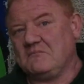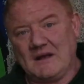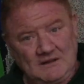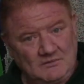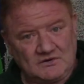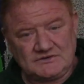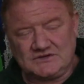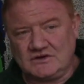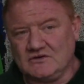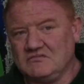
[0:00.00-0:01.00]
Melbourne
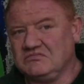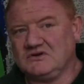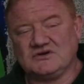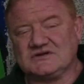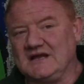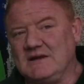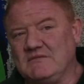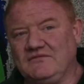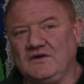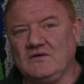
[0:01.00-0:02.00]
Zoo, just to
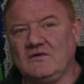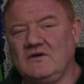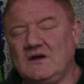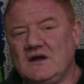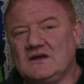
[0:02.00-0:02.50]
name a few.